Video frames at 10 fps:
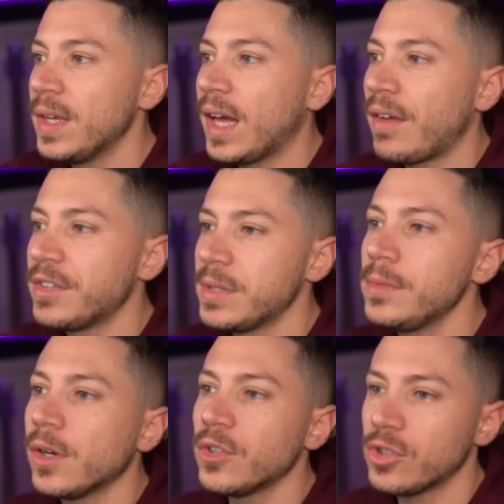I have a similar
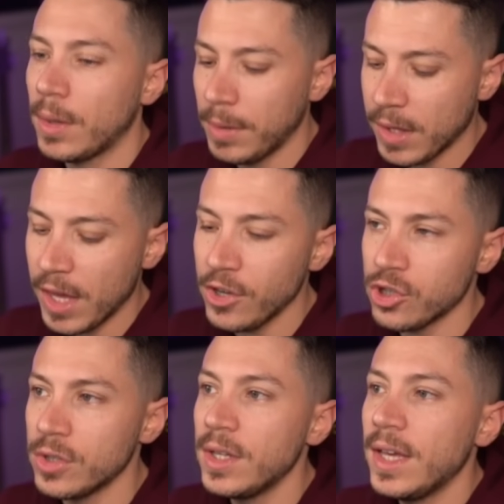console
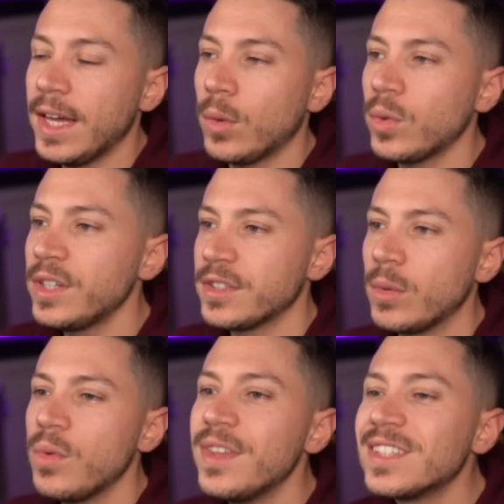application, and I want to start
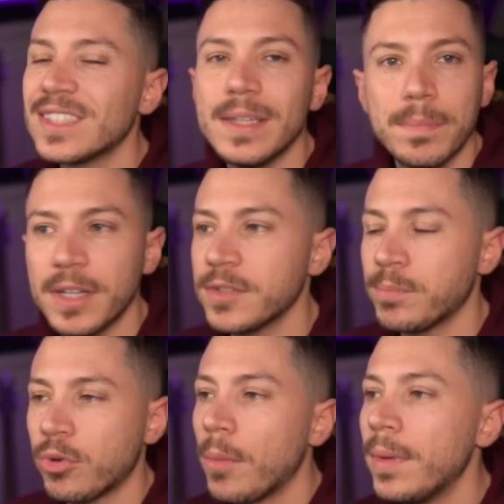with the simplest
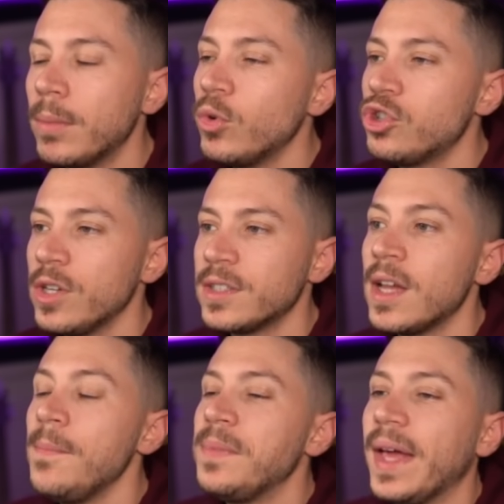problem, which is
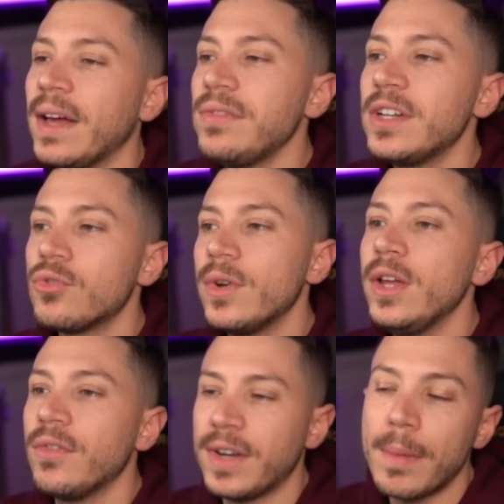I have an array
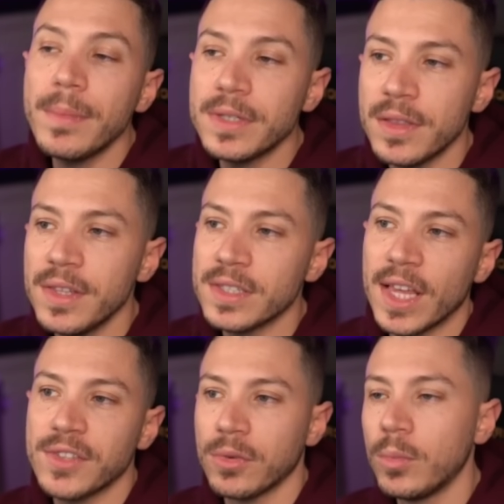of numbers, in this
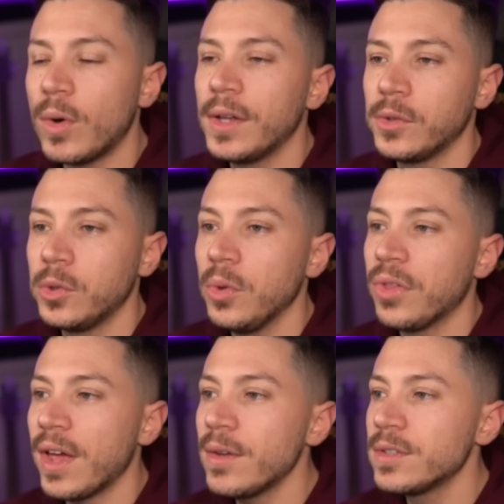case from 1 to
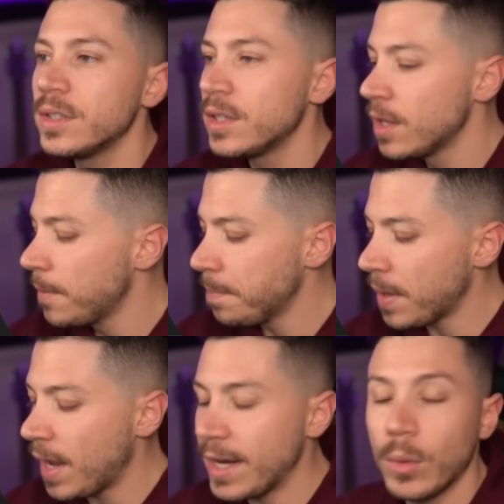2000,
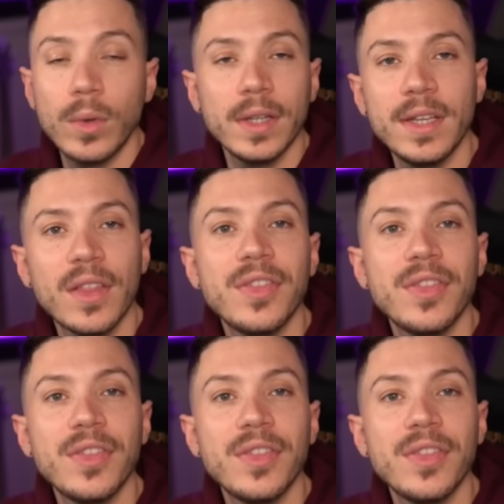uh, and I want to get